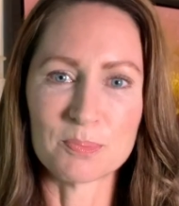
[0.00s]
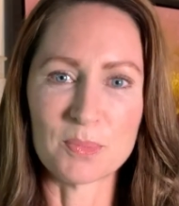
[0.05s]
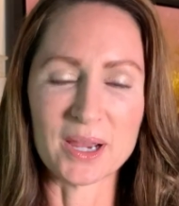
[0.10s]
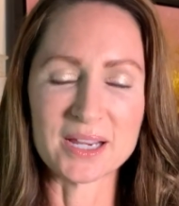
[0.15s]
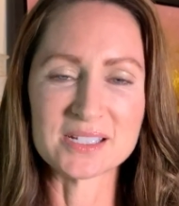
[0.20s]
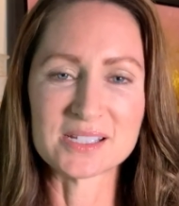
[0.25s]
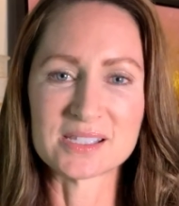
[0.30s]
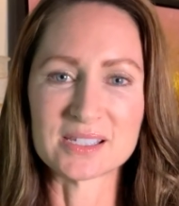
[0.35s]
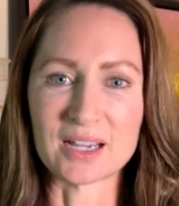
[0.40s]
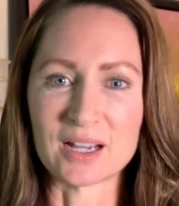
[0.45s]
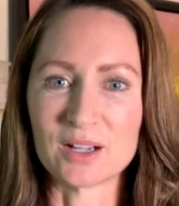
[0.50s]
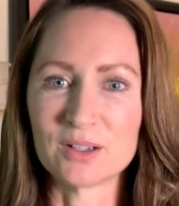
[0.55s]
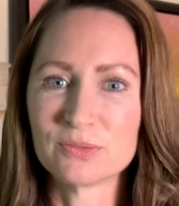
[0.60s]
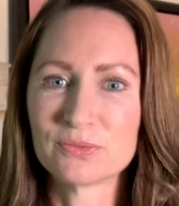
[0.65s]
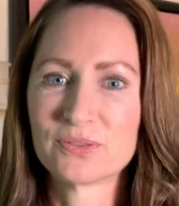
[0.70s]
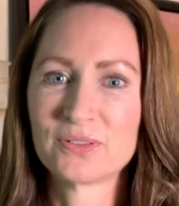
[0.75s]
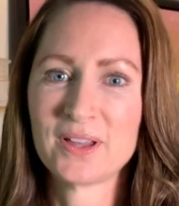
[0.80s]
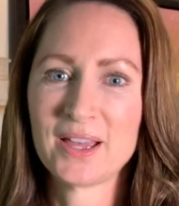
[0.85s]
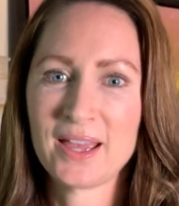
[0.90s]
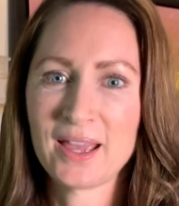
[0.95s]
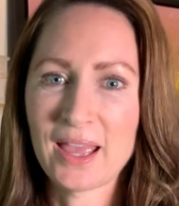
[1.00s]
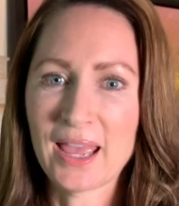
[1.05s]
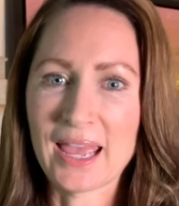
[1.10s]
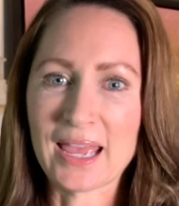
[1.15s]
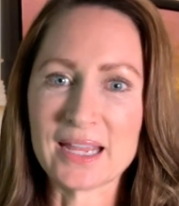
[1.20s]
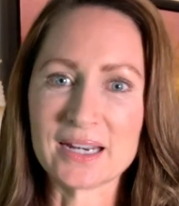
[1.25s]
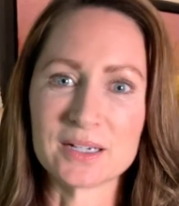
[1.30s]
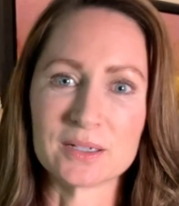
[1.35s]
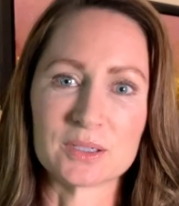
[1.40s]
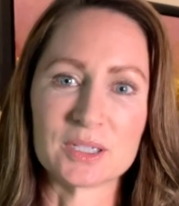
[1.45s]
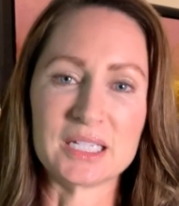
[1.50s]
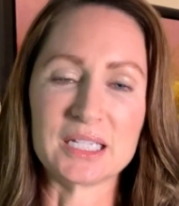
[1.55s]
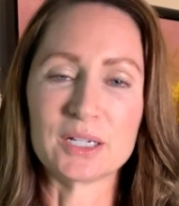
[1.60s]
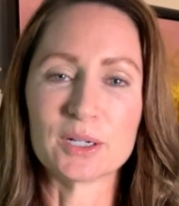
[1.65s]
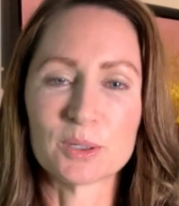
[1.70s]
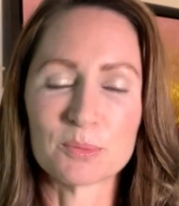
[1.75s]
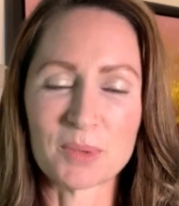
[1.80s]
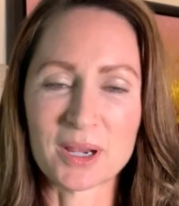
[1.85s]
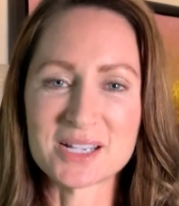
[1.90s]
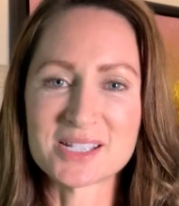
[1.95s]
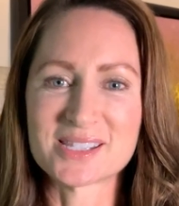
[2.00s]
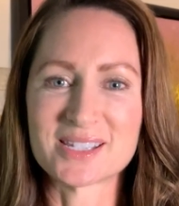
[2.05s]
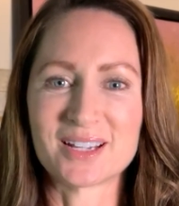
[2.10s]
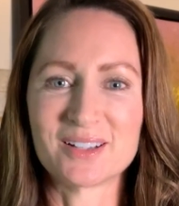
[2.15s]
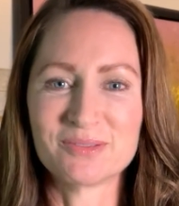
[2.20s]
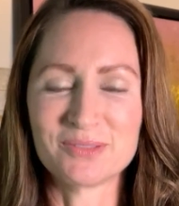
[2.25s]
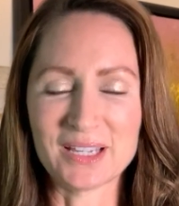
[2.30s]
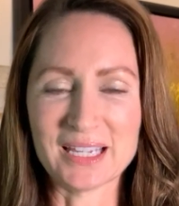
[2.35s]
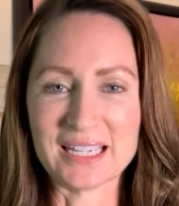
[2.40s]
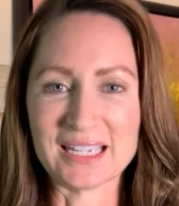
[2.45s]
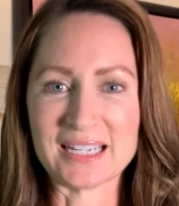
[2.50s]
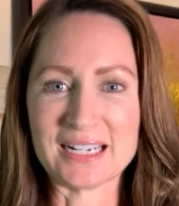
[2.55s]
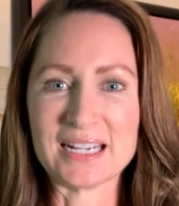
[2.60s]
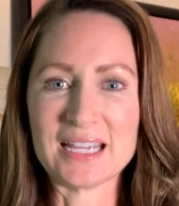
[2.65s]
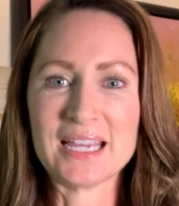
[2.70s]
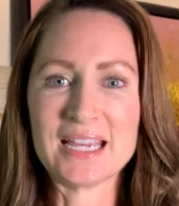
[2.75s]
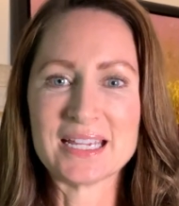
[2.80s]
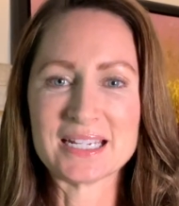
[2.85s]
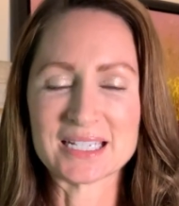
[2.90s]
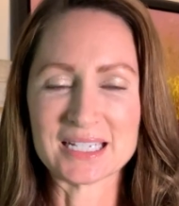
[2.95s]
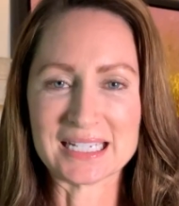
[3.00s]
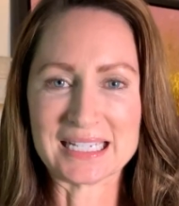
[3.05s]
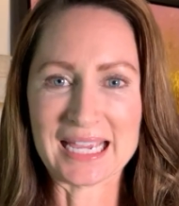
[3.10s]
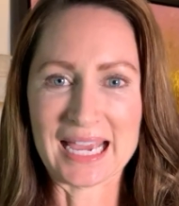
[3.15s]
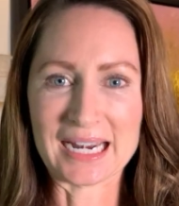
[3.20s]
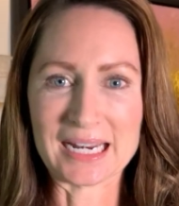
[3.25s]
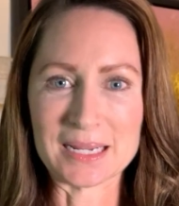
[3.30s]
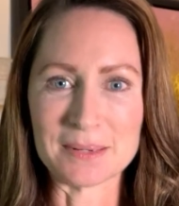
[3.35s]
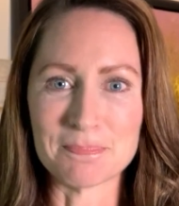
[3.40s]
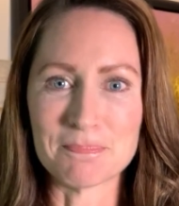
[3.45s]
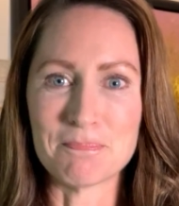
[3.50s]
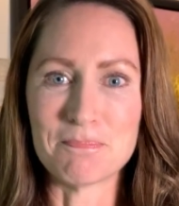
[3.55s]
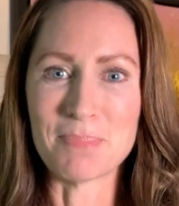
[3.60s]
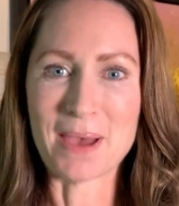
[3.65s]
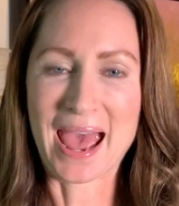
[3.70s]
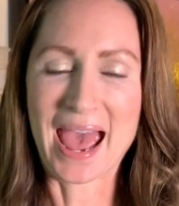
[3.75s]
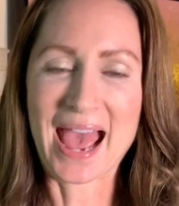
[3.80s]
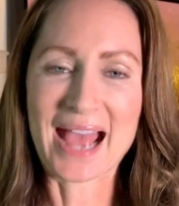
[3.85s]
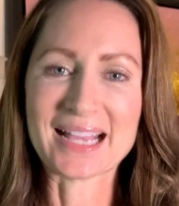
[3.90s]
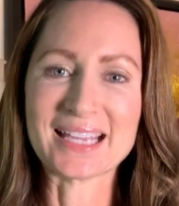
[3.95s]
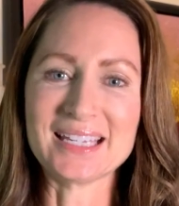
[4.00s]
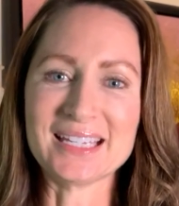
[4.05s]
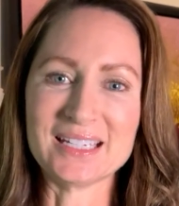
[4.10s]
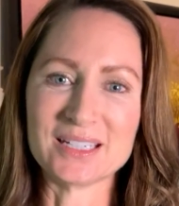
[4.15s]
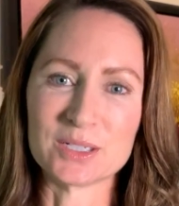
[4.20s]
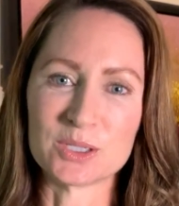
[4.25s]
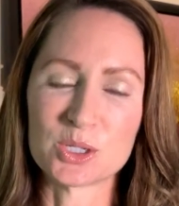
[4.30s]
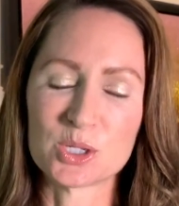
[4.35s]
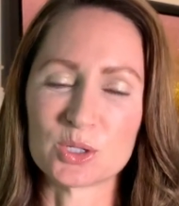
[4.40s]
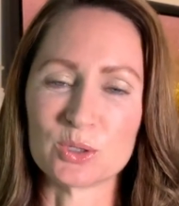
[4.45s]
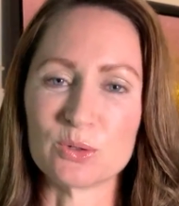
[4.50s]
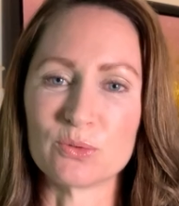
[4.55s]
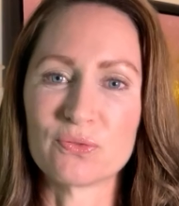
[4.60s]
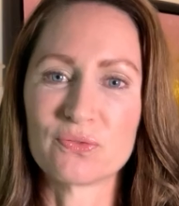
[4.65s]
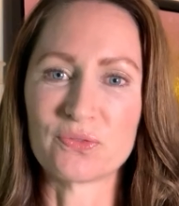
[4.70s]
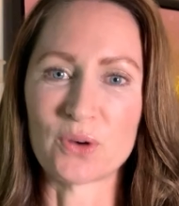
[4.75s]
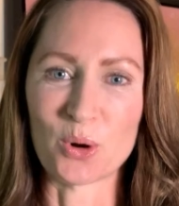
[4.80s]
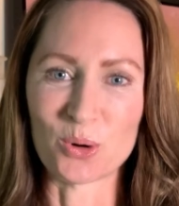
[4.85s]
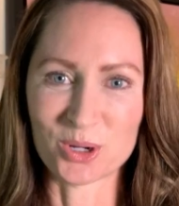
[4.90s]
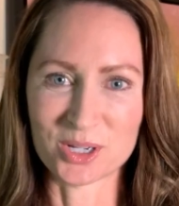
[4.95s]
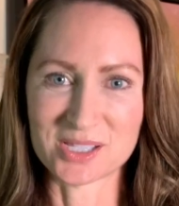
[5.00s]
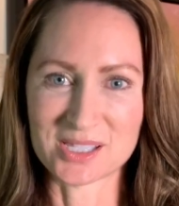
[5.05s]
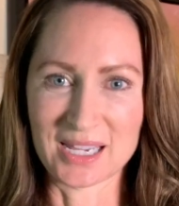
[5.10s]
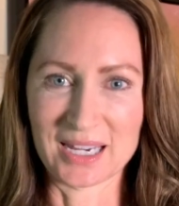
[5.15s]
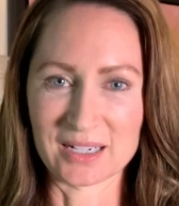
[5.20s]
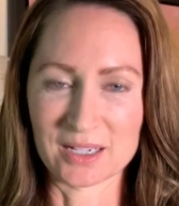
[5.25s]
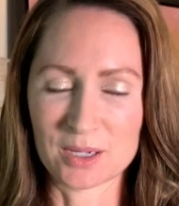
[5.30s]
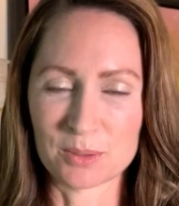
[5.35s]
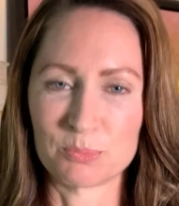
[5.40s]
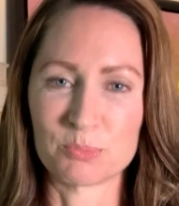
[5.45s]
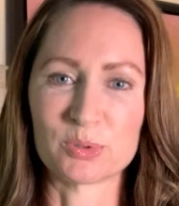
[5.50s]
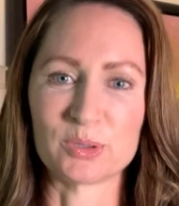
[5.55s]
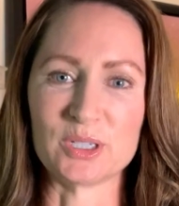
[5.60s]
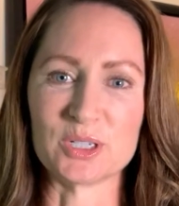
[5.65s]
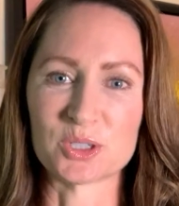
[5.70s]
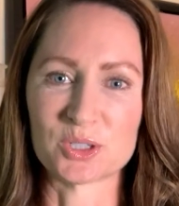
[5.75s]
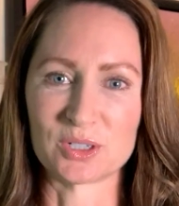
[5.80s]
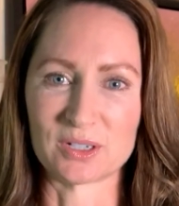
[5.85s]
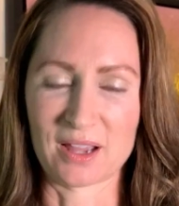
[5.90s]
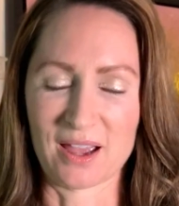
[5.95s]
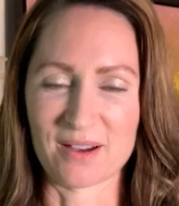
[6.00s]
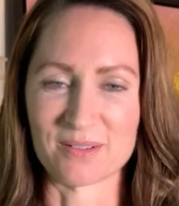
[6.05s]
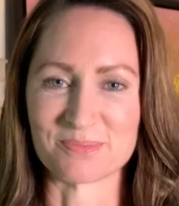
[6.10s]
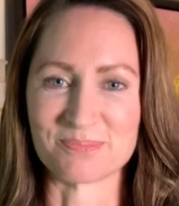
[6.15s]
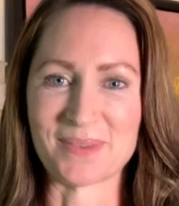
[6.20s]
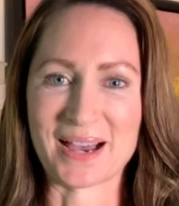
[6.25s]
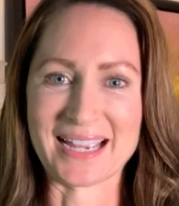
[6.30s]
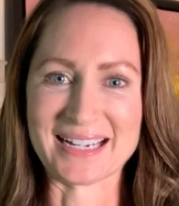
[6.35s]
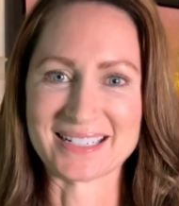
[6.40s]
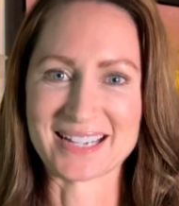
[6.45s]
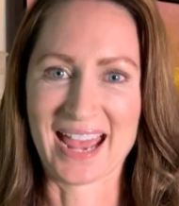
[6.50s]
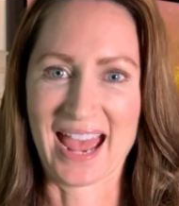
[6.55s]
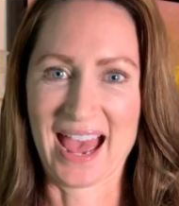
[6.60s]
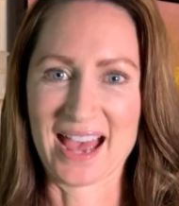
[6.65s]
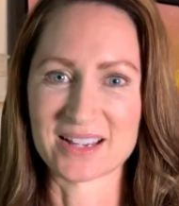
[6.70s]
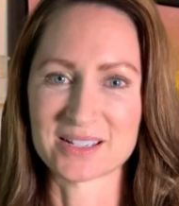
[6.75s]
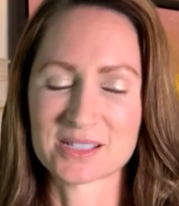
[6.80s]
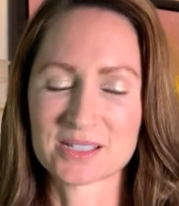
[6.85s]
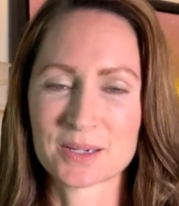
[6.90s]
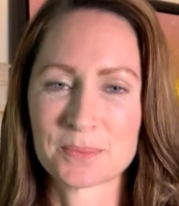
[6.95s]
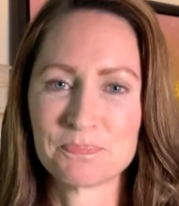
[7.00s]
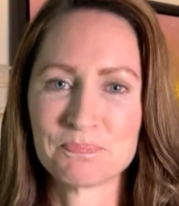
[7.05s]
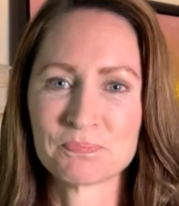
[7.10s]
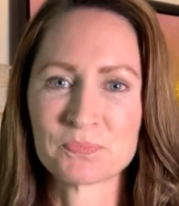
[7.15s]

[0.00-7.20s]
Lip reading: myself and gear myself in to getting back into focus and completion of my task.